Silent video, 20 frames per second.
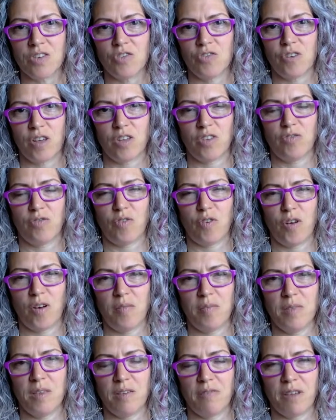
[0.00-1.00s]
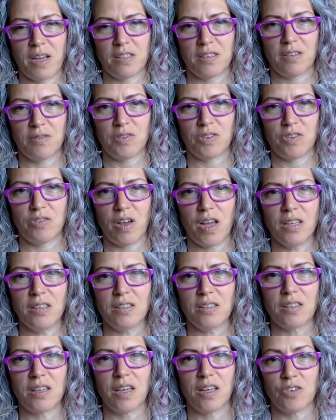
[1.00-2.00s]
transform the effects of
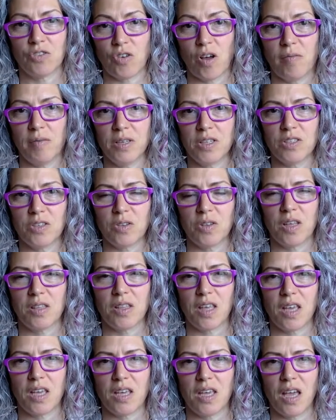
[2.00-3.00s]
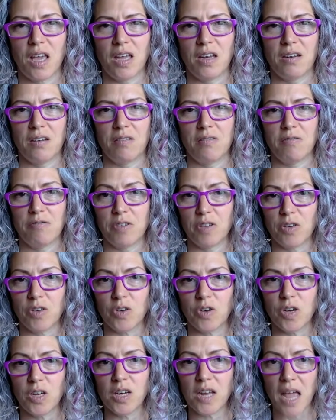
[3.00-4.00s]
stress and trauma so that they can feel
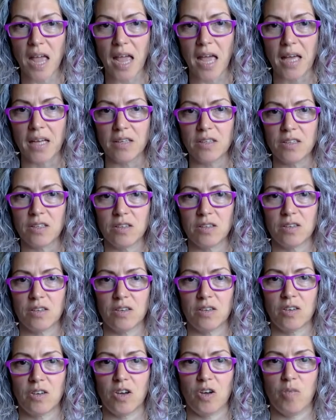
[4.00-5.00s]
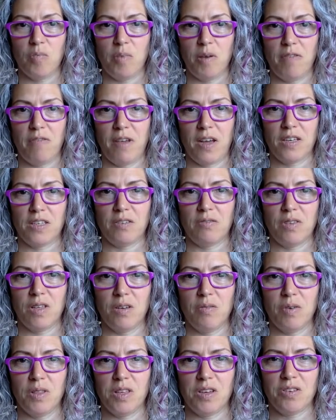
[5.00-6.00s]
good and cope
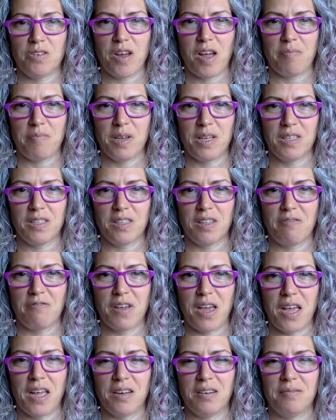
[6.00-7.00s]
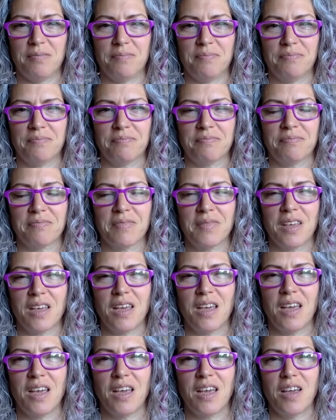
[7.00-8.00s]
effectively when the crap hits the fan.
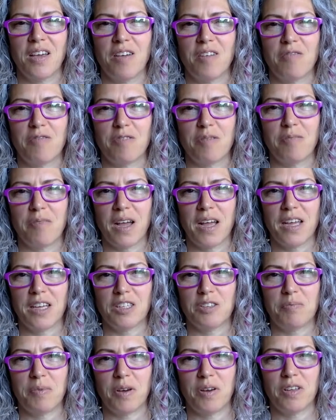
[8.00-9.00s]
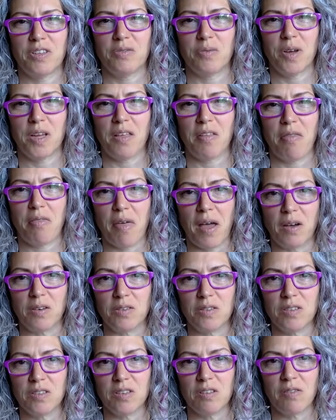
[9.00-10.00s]
From my experience working
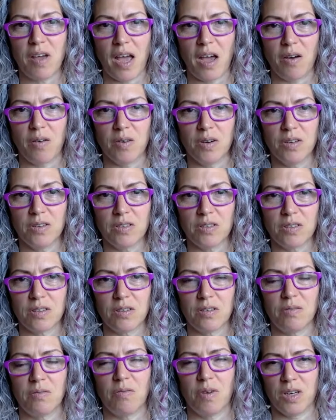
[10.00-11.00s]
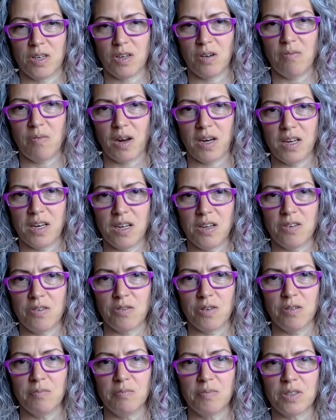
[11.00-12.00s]
thousands of hours, one-to-one and in
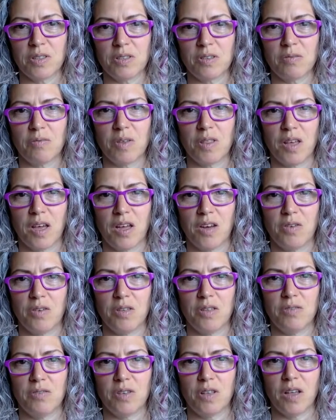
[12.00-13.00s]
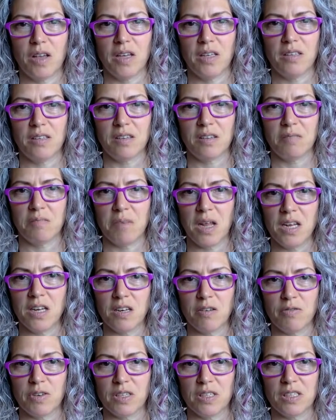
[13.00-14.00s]
groups, with hundreds of clients in many
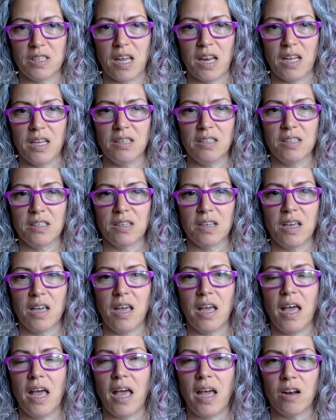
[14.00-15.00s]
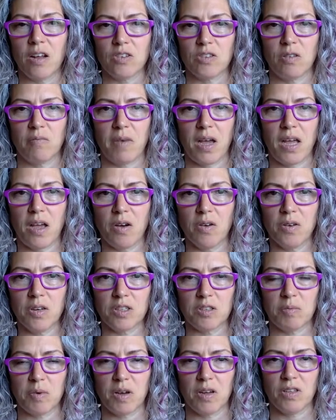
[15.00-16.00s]
different settings, and also my own
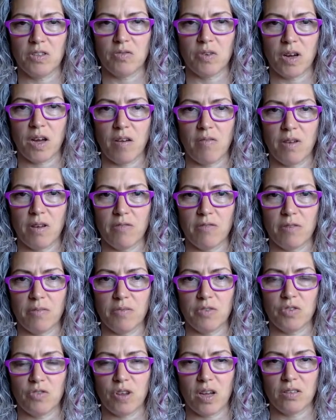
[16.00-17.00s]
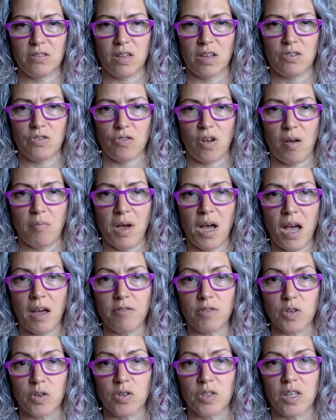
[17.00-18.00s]
experience recovering from stress and trauma,
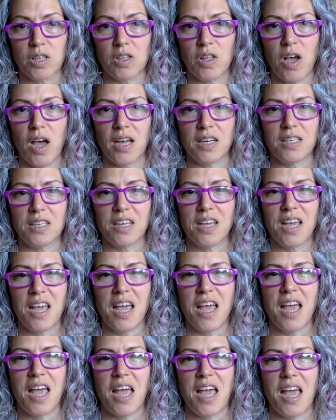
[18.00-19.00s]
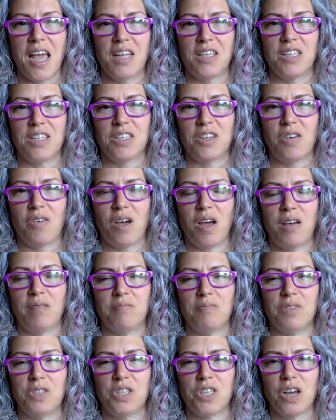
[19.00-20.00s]
I've learned a lot. And so
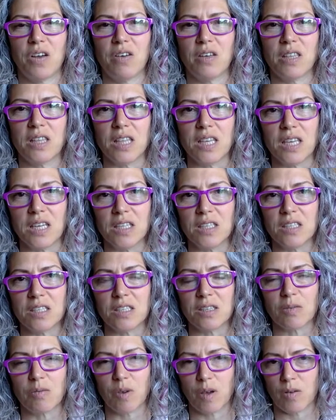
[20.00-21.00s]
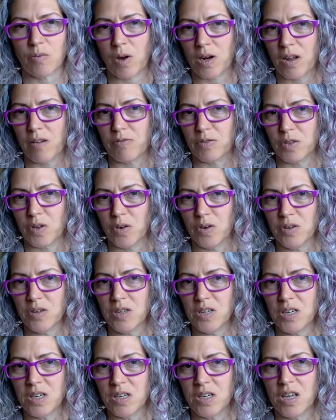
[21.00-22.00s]
I'm sharing these, what I've
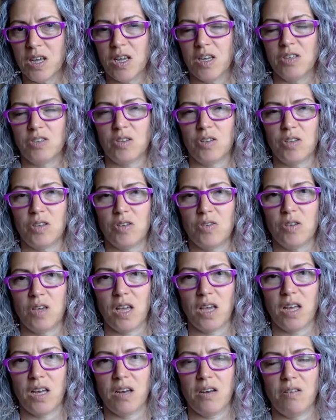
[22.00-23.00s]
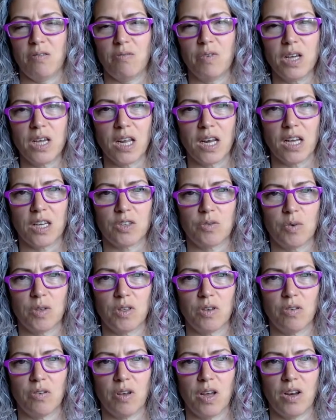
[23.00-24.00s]
learned, so that you can reconnect
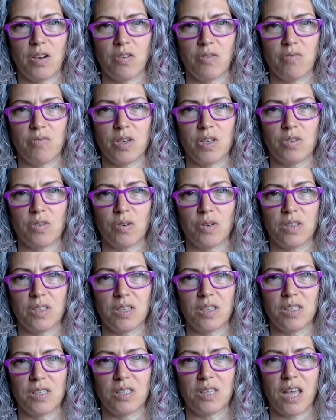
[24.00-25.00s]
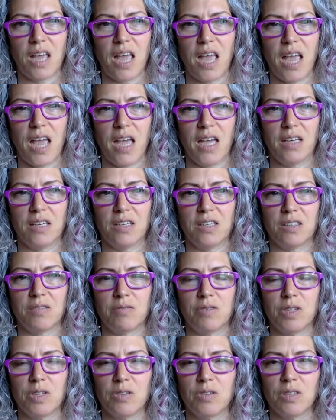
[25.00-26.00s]
with your inner resources and
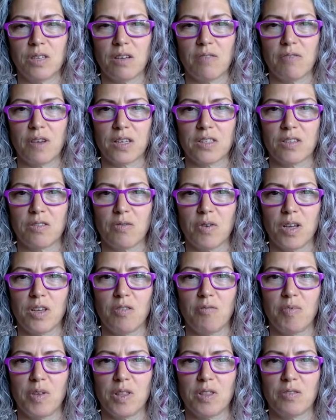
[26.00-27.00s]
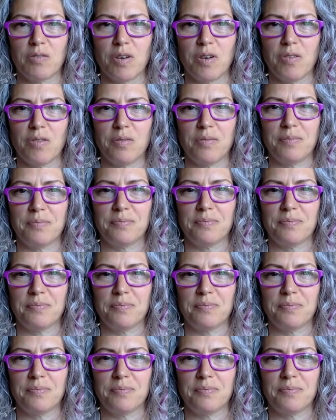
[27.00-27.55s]
reduce the effects of what you've been through.